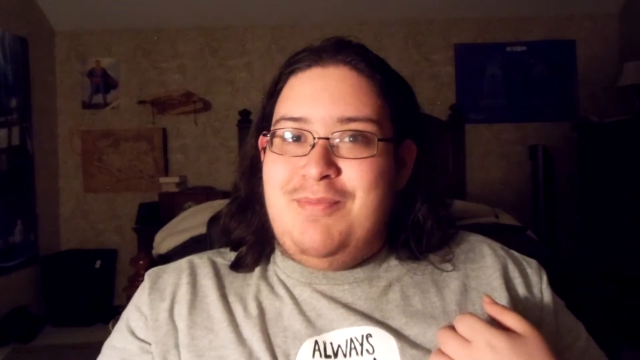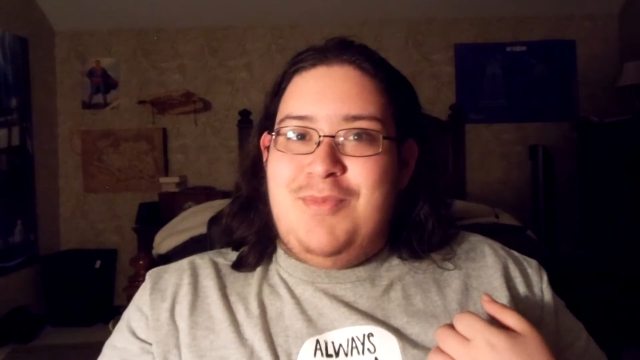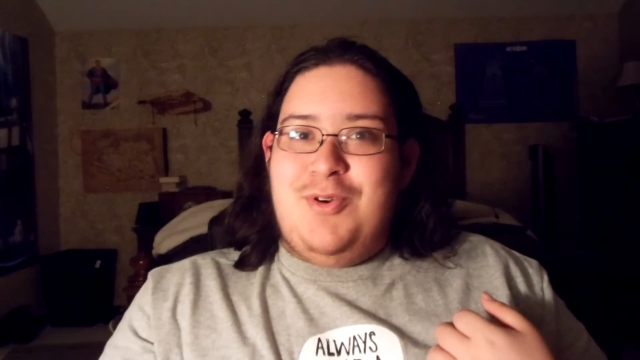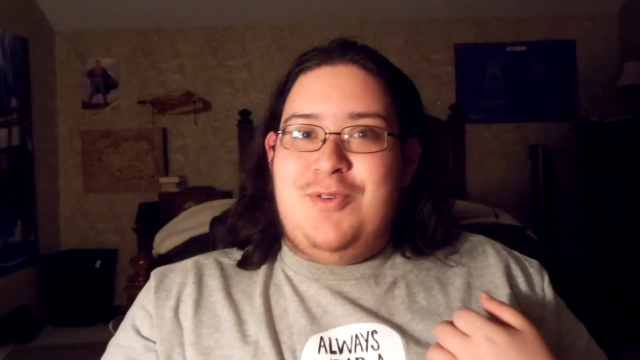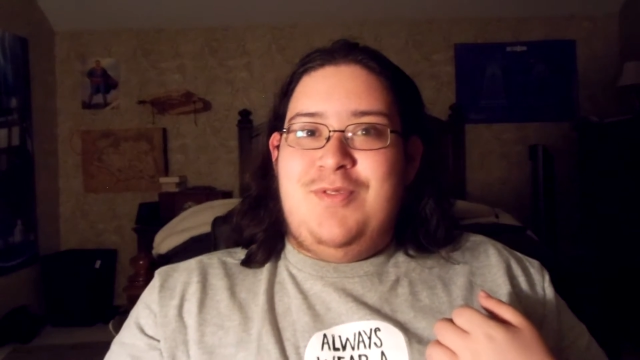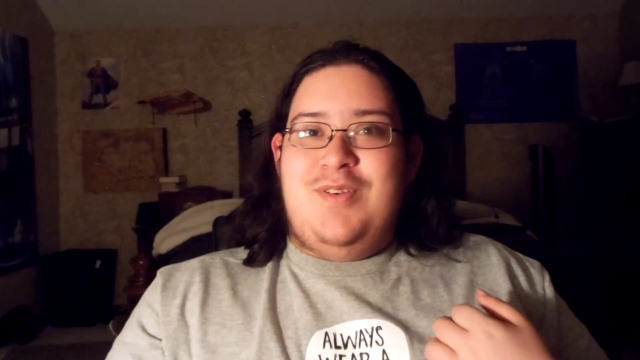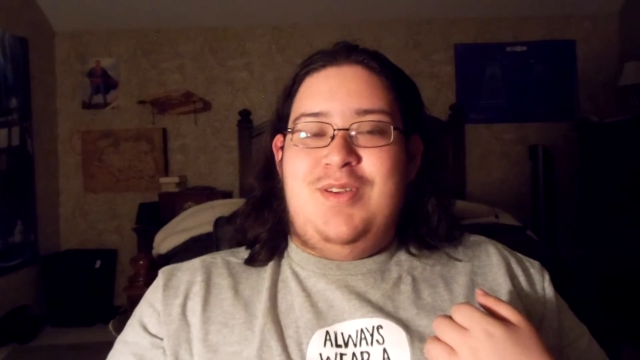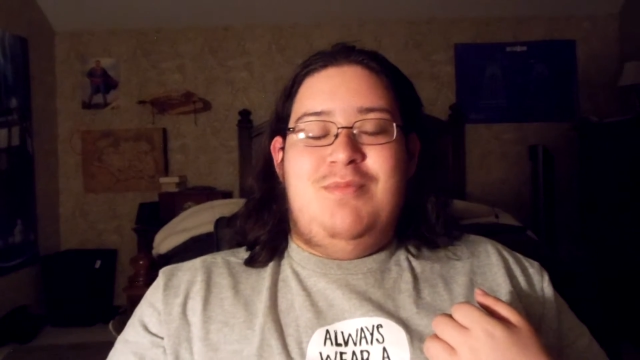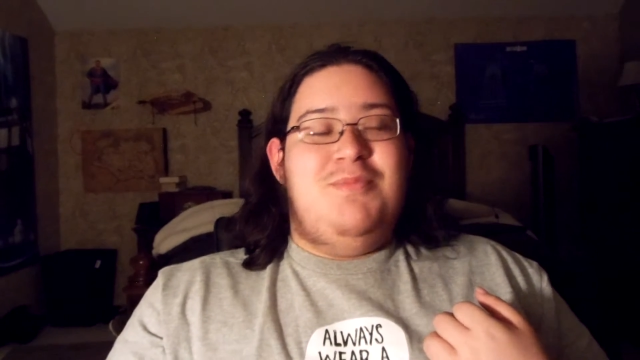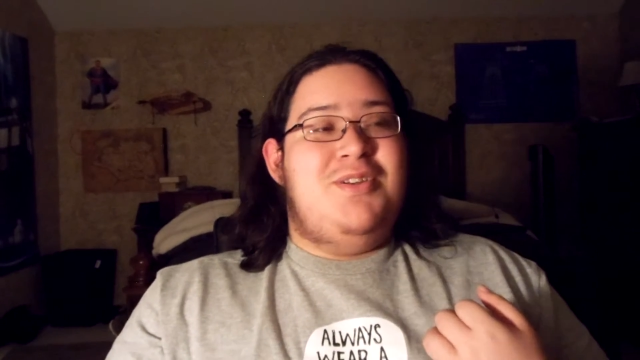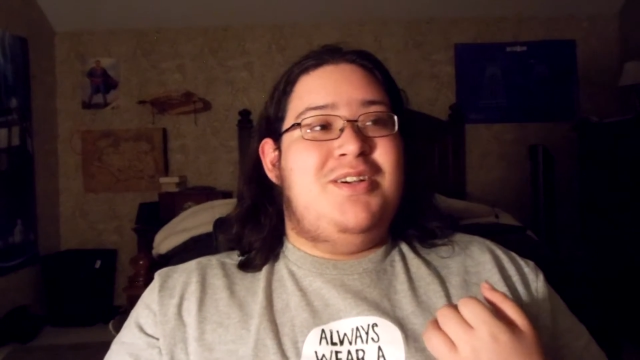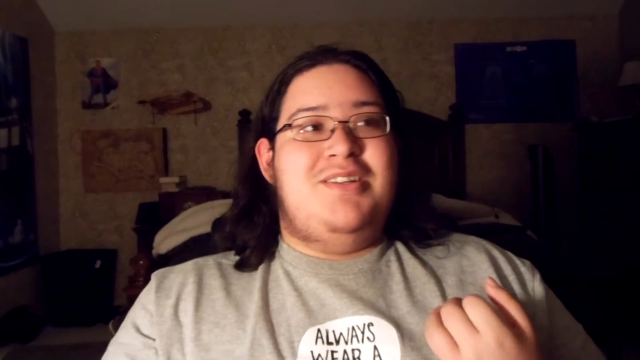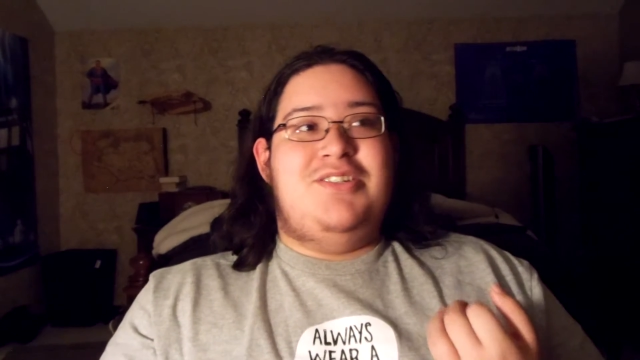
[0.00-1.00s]
movie
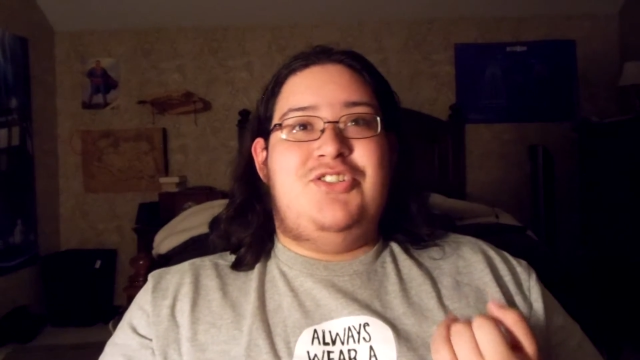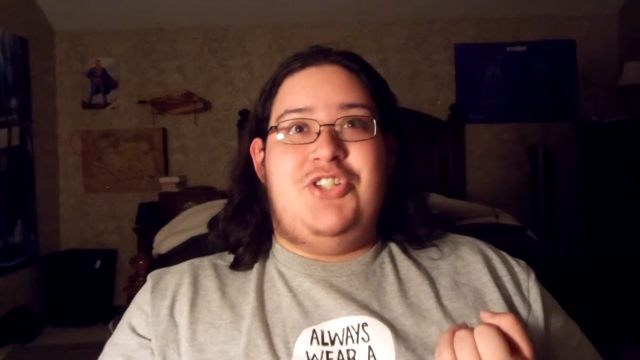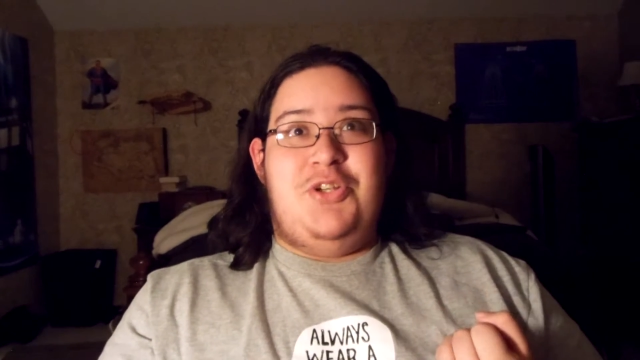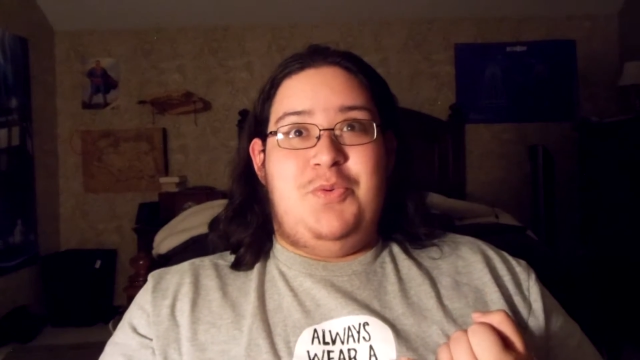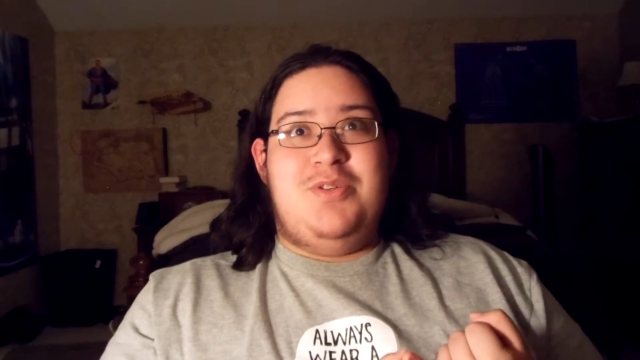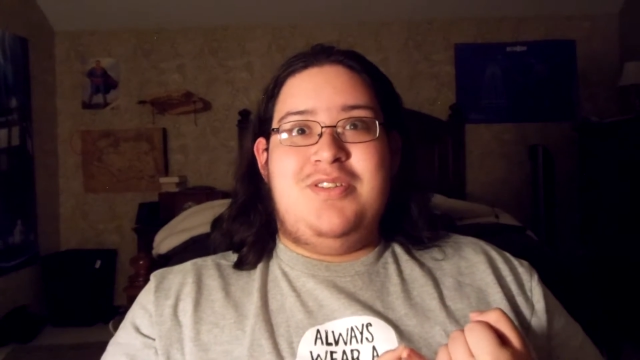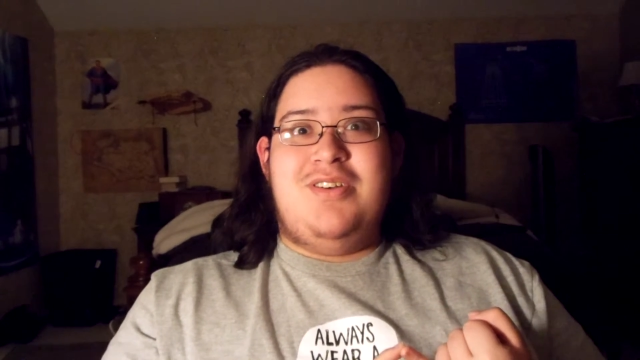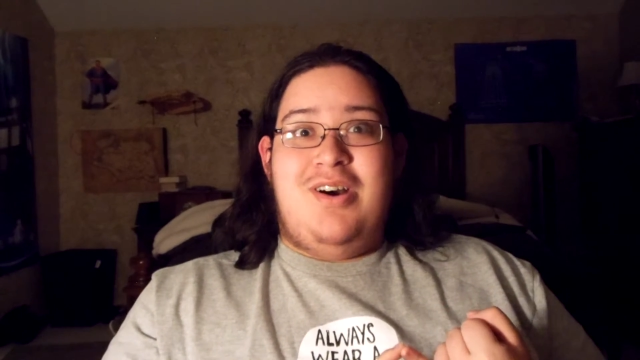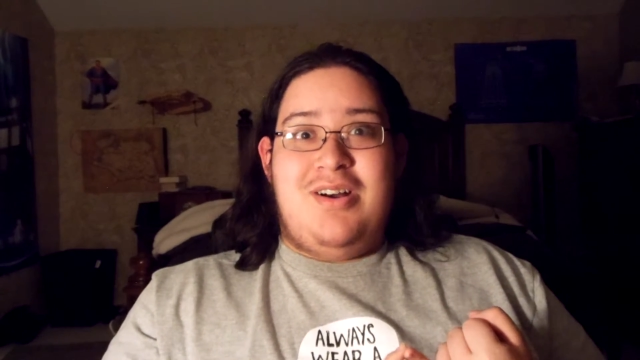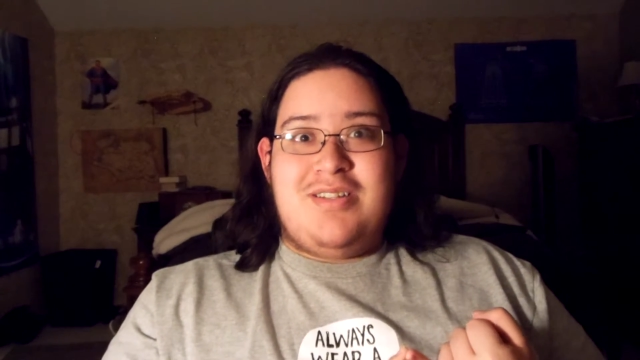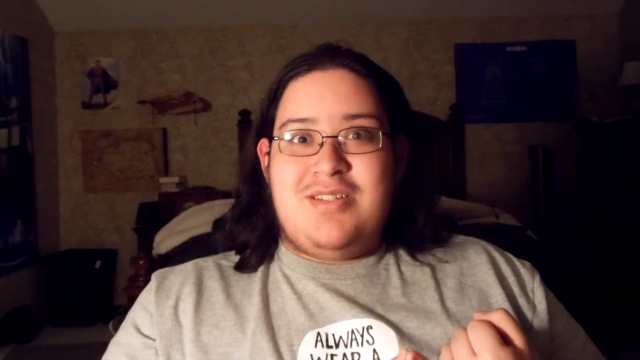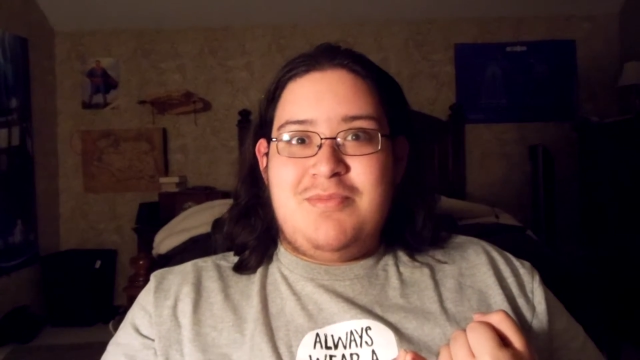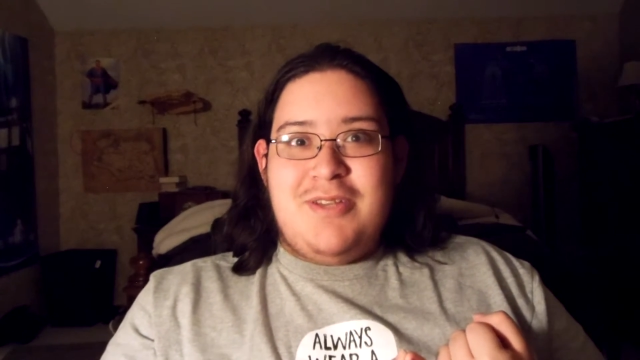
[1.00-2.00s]
because she was an
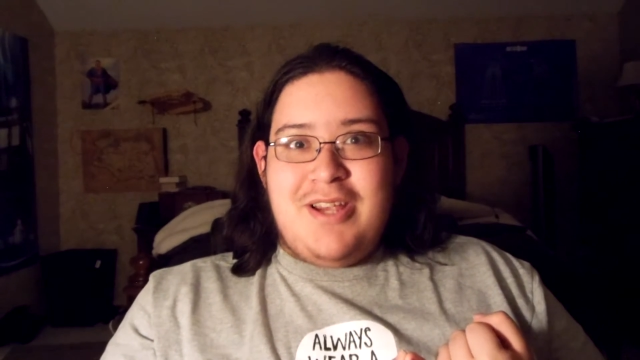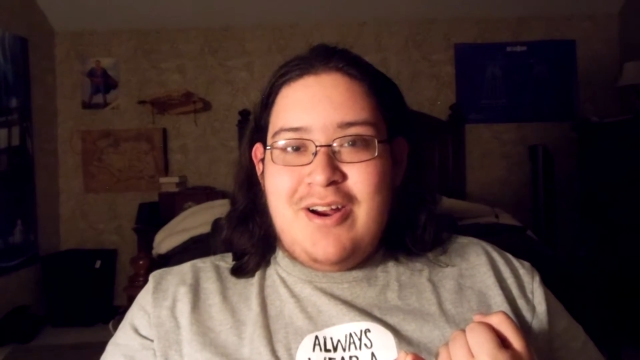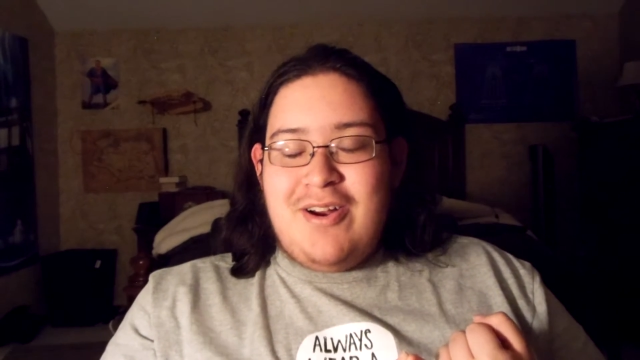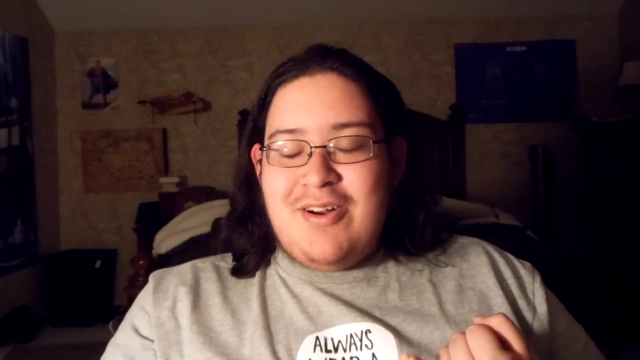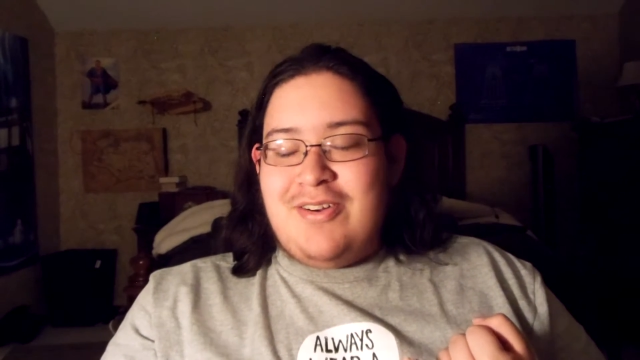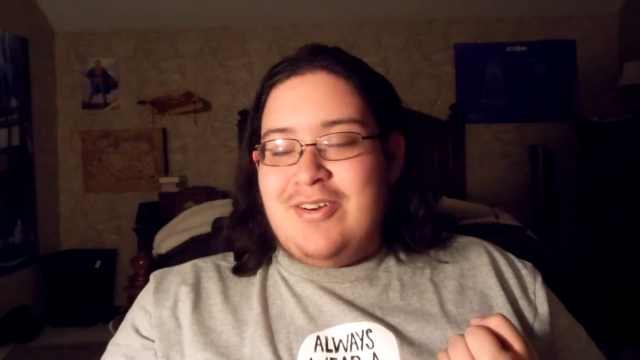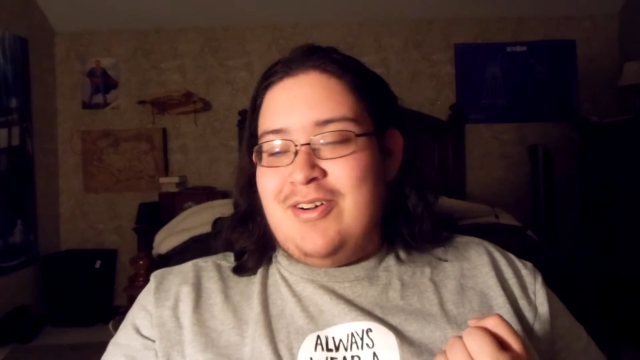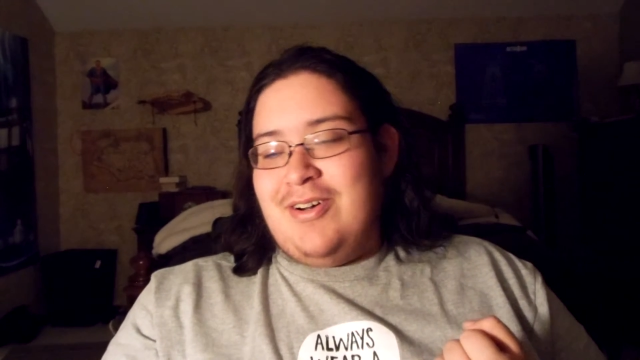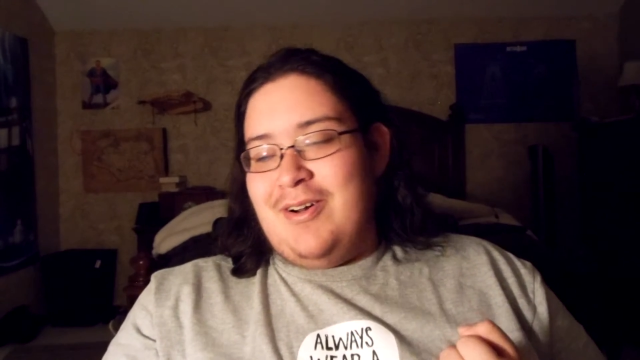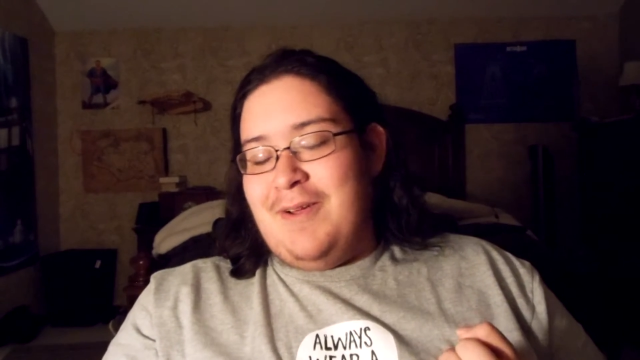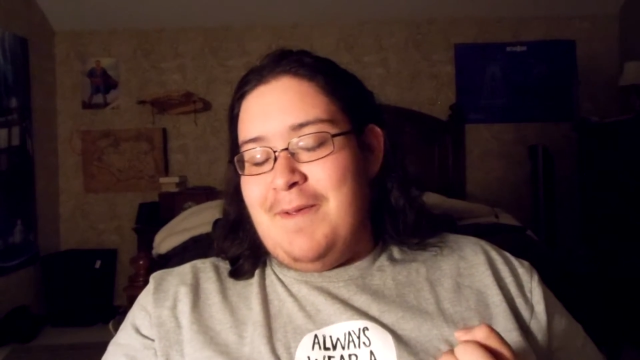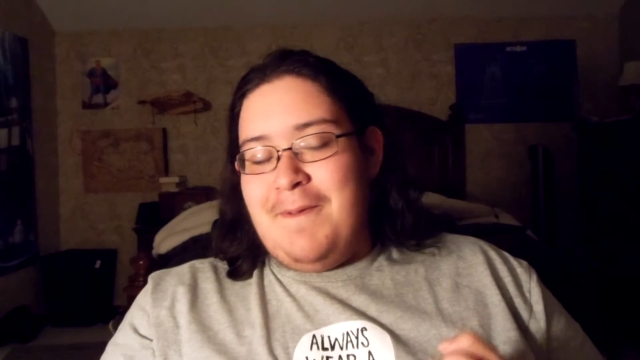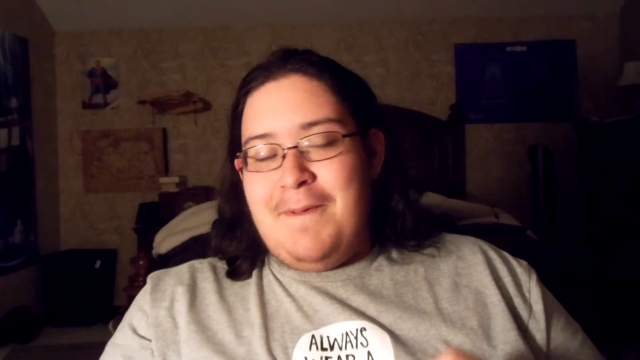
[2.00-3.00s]
awesome character.